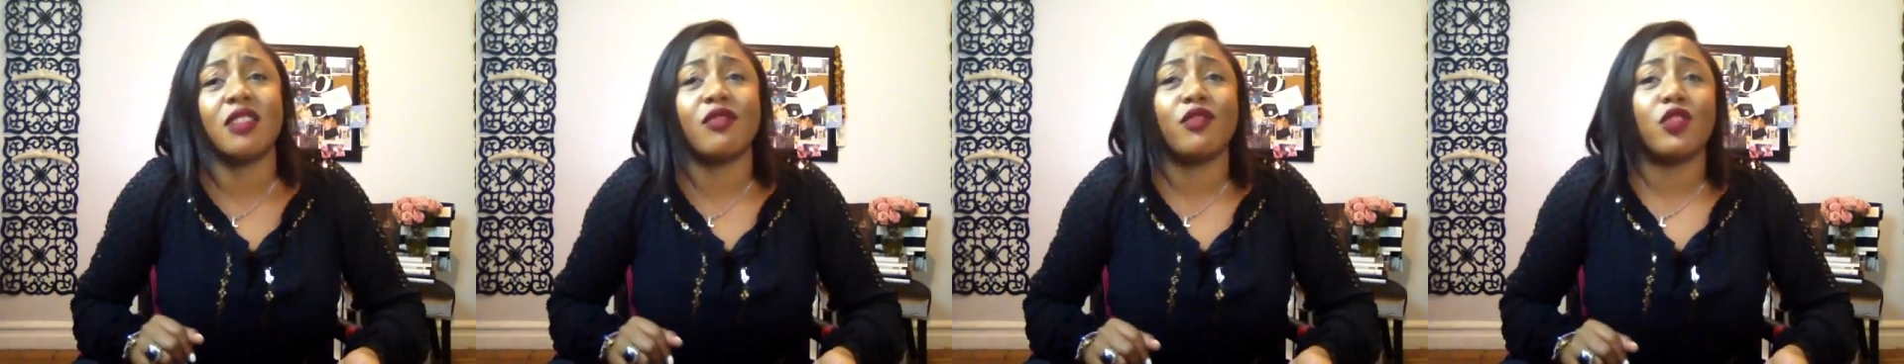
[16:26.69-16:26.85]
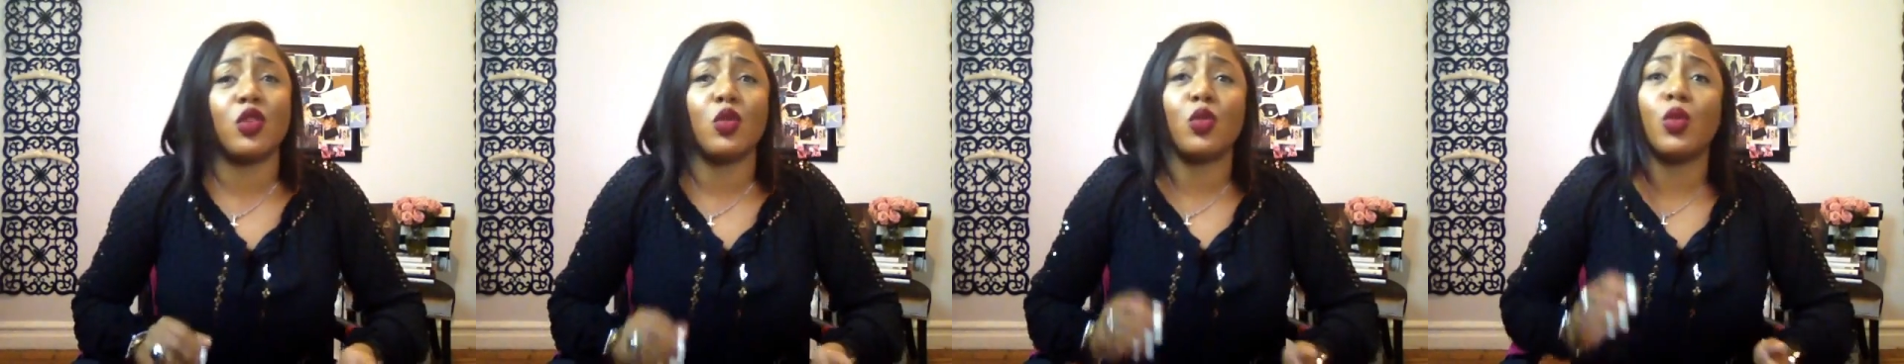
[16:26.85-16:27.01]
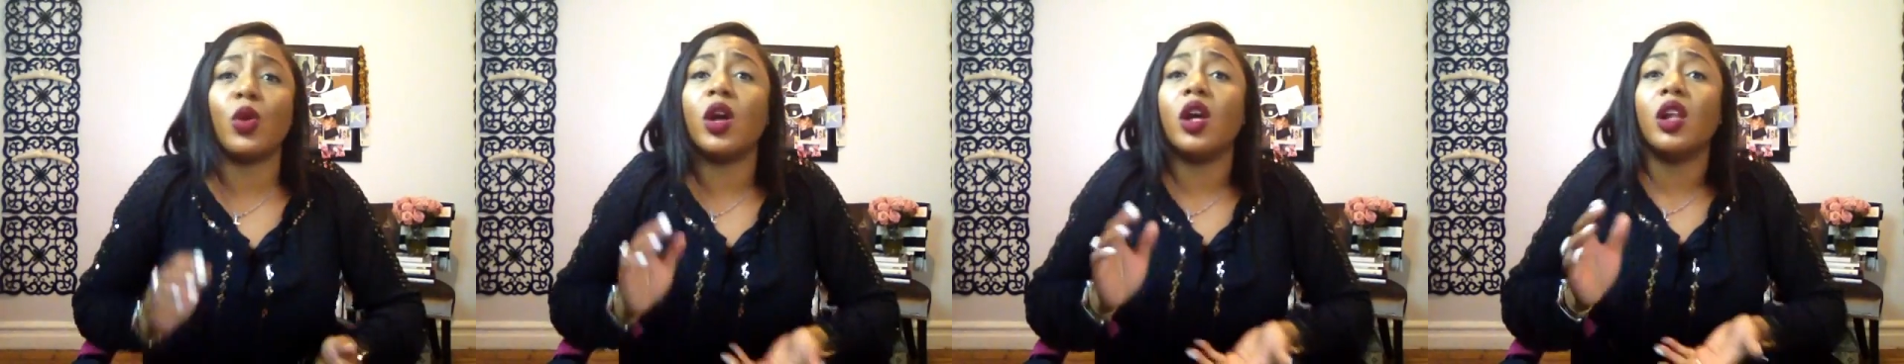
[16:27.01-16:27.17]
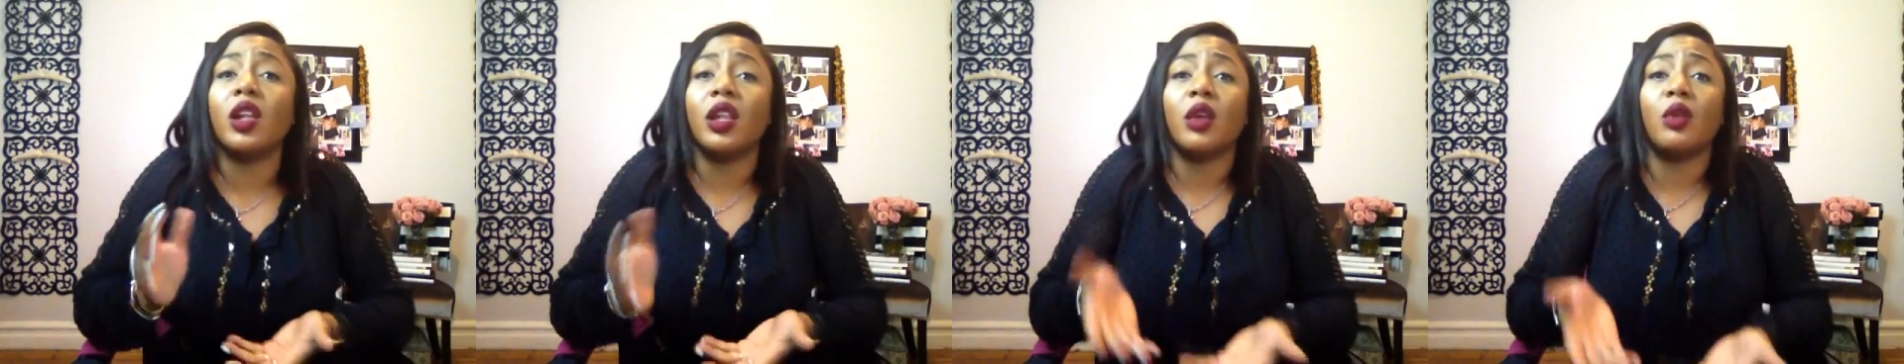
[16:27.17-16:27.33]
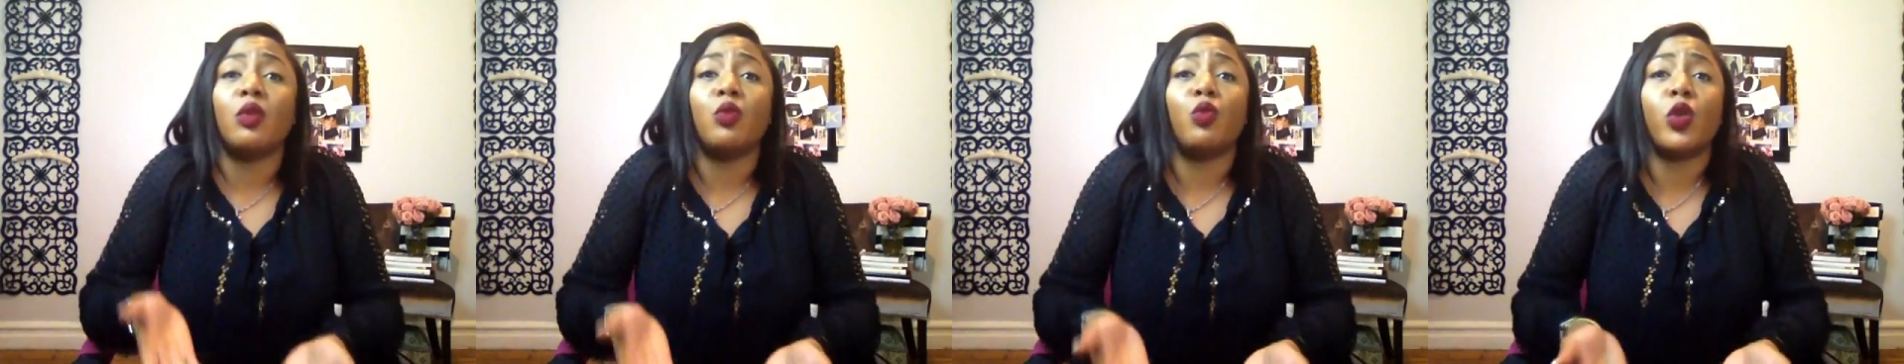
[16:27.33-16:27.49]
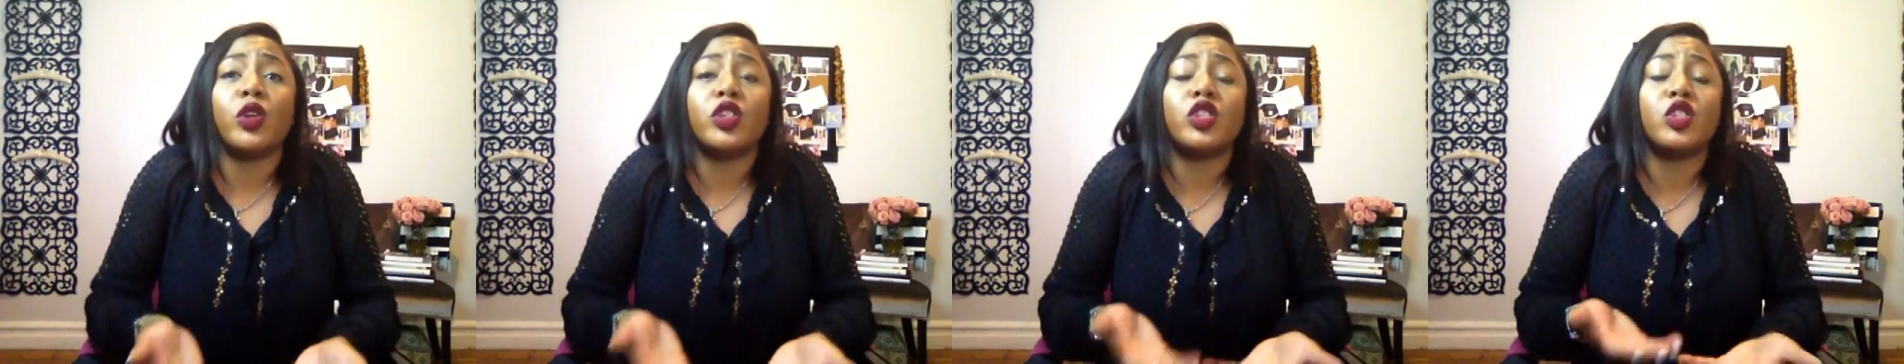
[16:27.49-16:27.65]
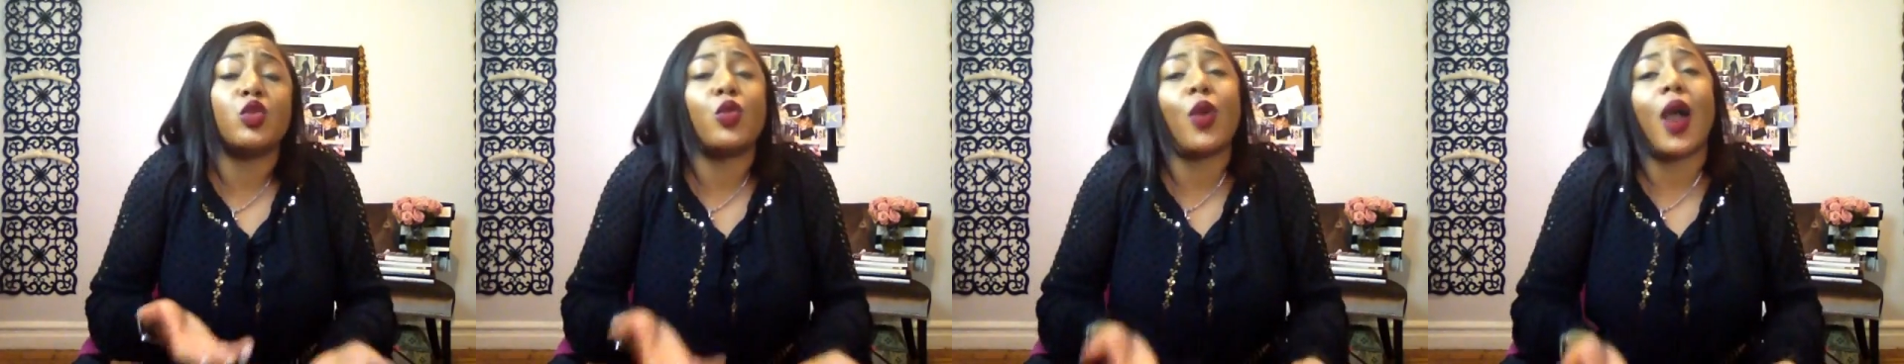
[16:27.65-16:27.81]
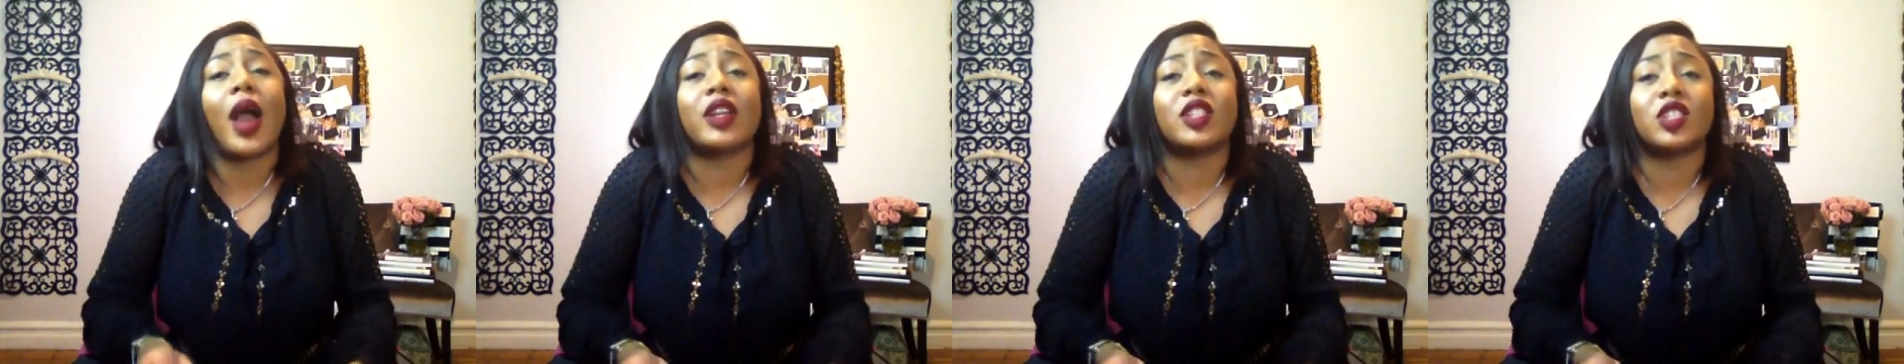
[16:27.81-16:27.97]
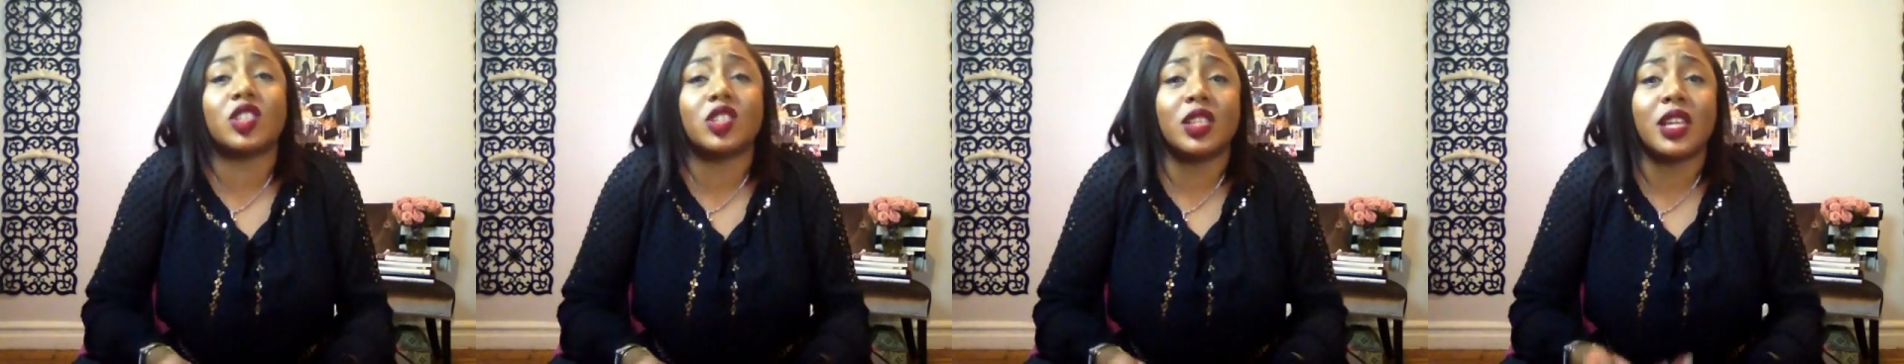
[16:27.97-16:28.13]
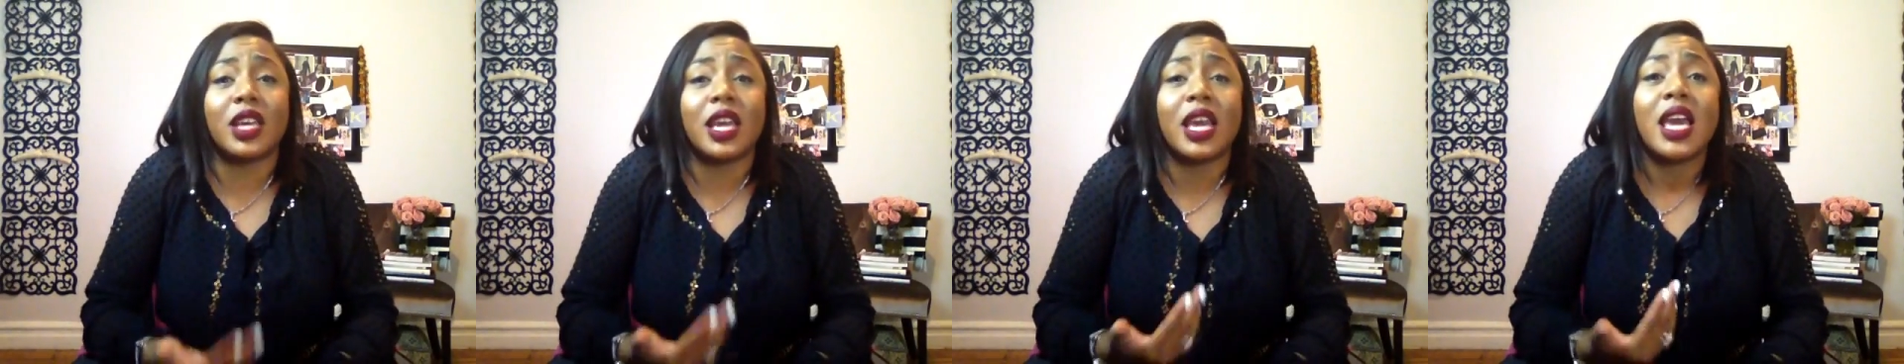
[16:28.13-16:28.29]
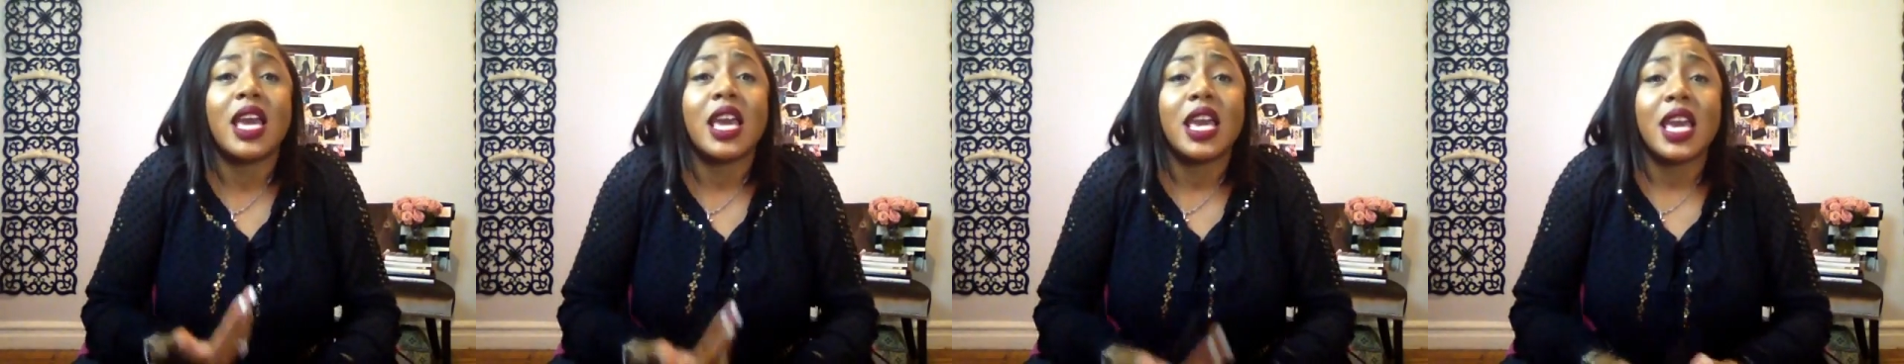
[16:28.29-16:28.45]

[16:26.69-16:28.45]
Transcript: if you will, and what you actually